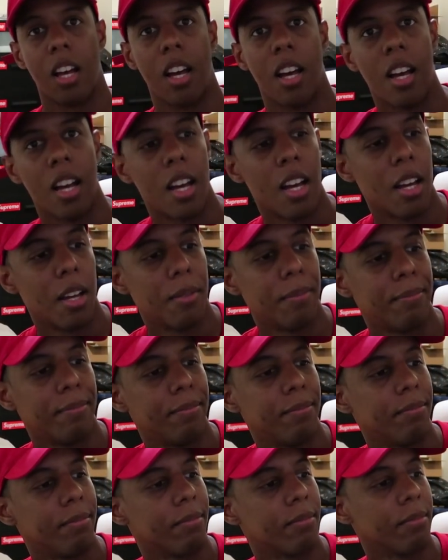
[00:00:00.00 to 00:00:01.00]
wow.
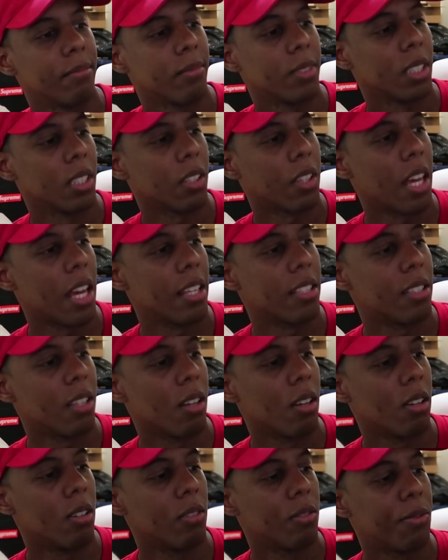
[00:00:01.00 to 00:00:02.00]
Um, okay,
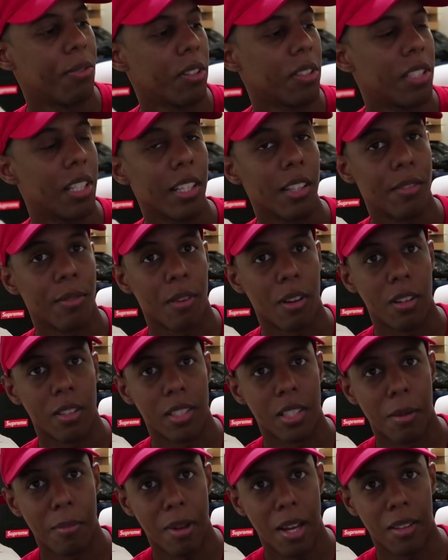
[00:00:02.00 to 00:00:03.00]
so first things
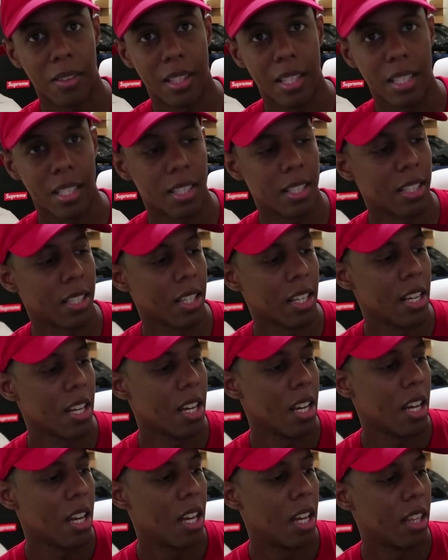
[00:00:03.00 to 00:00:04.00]
first about this.
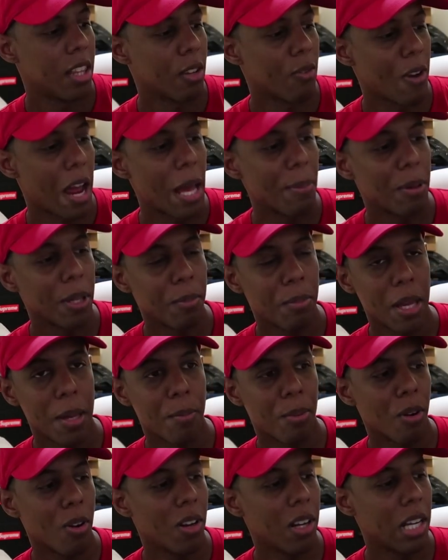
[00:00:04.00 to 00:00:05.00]
The wrapping
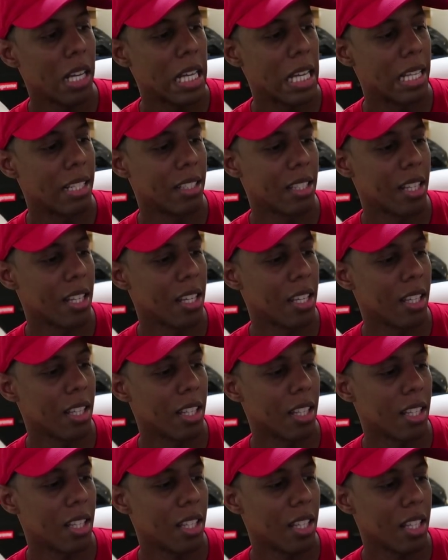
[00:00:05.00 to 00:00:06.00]
paper on it is
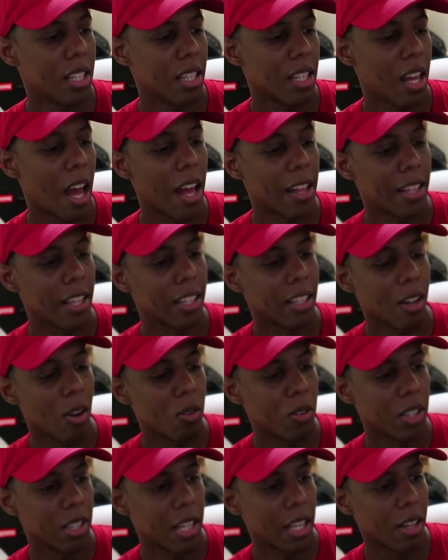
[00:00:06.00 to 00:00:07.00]
the, I think the
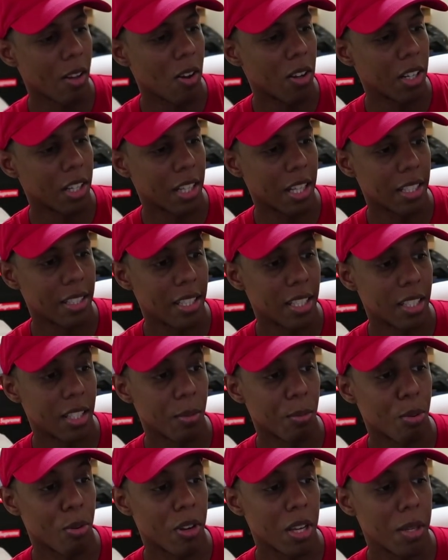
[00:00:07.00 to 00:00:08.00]
only thing on it that says
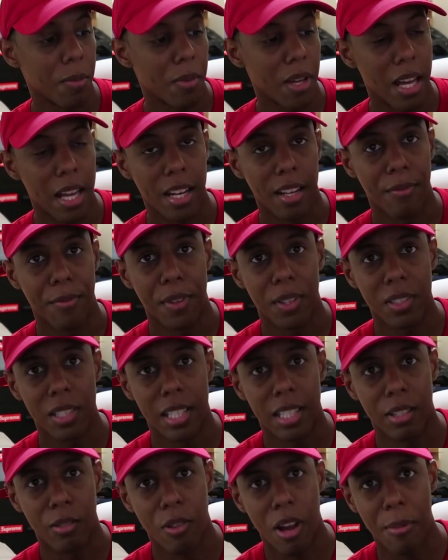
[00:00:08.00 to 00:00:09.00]
Supreme, and it feels
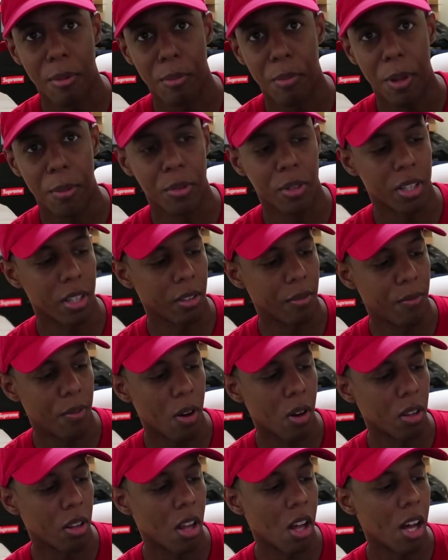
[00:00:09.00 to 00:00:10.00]
like the wrapping paper can
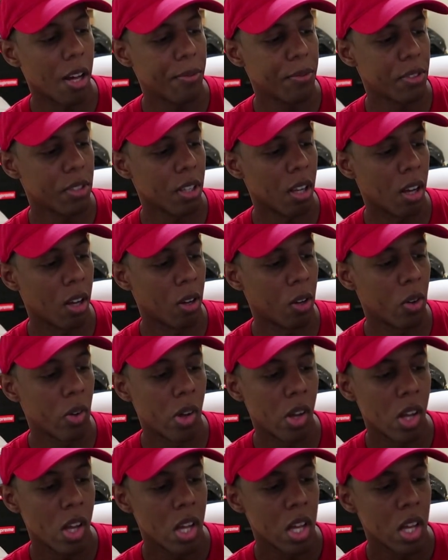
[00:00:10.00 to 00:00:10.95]
fall off, so